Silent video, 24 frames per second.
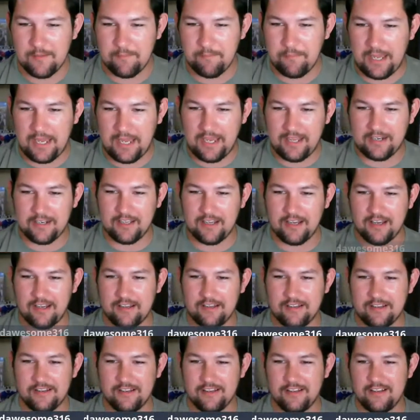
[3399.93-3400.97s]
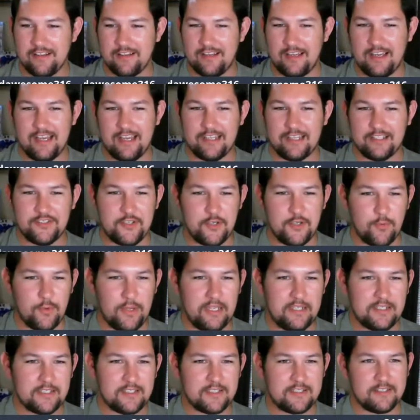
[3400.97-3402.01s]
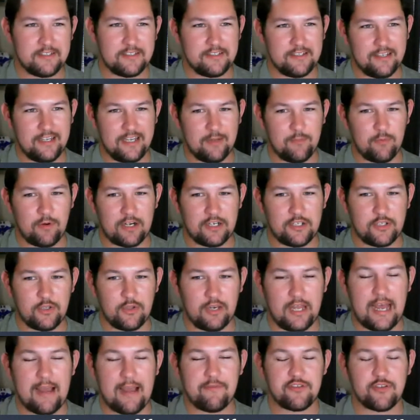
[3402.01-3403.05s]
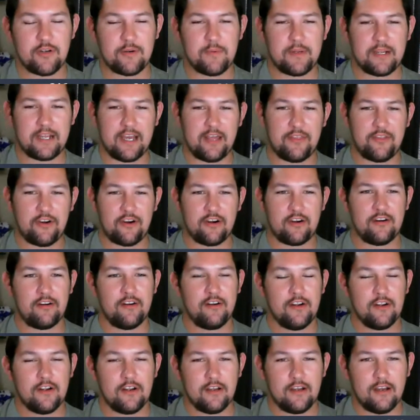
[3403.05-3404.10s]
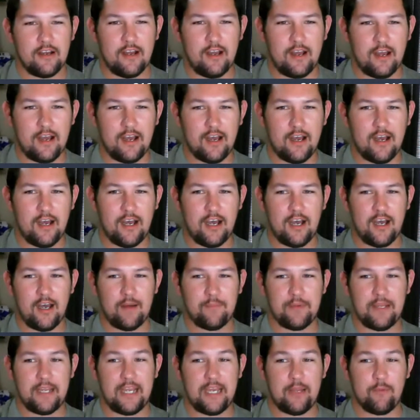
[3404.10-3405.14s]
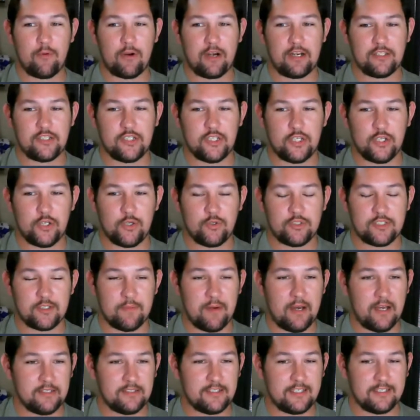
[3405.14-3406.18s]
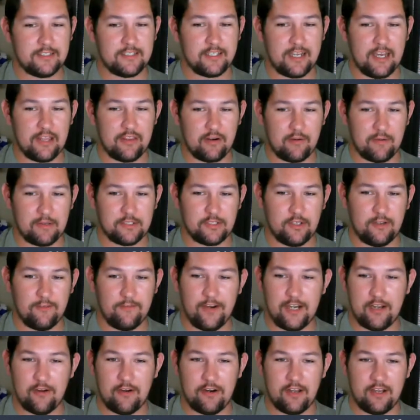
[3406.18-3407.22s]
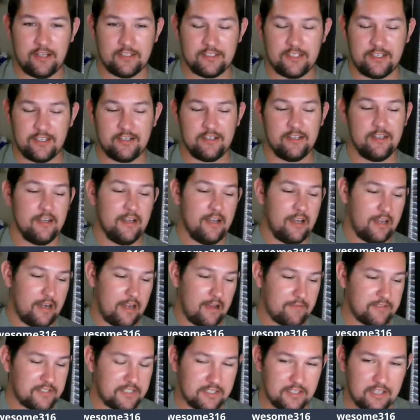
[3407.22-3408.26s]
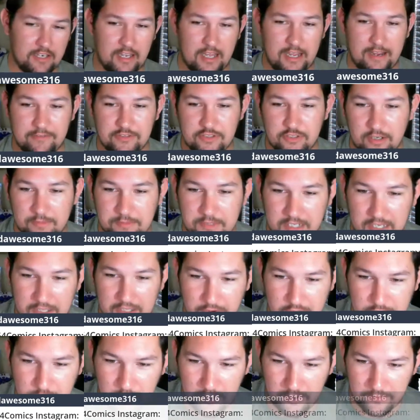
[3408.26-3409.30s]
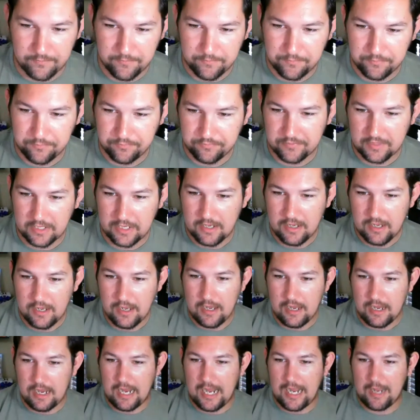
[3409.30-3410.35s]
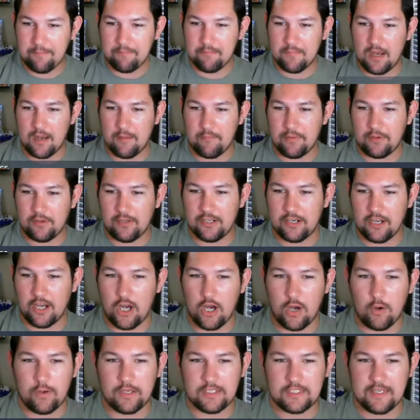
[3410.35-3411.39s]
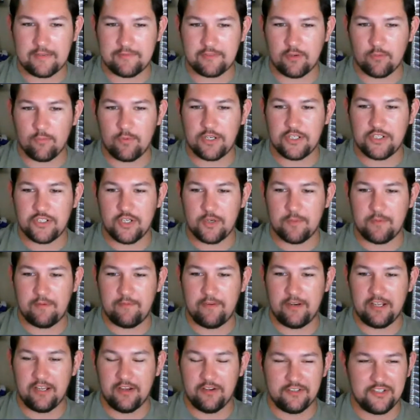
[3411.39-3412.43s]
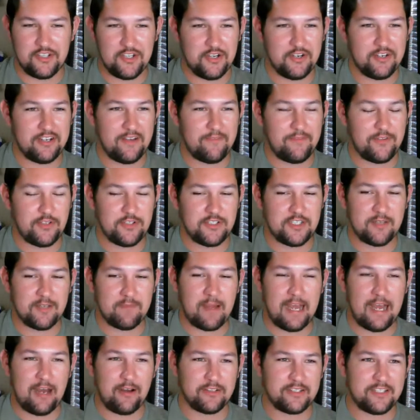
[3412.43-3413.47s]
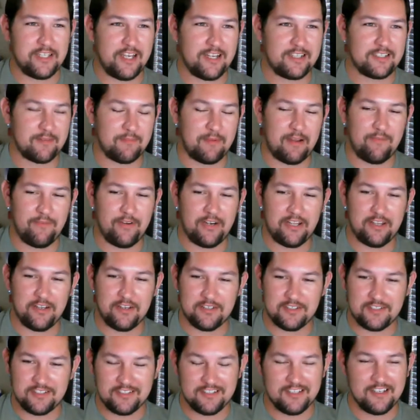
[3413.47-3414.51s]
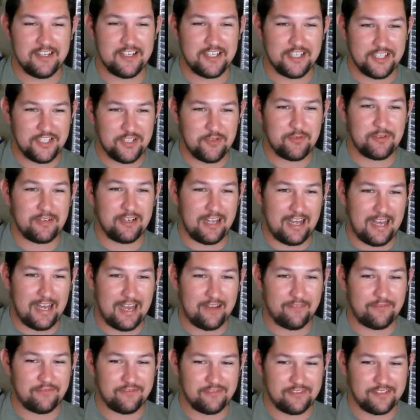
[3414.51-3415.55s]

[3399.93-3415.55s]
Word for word: Panda in two weeks, and we're gonna do a live stream together. Um, and we're gonna do some hunting together. We're gonna do a video on hunting, and obviously the live stream together as well. I mumble and always have to reshoot my video. Dude, if you see my outtakes in my videos, you would laugh.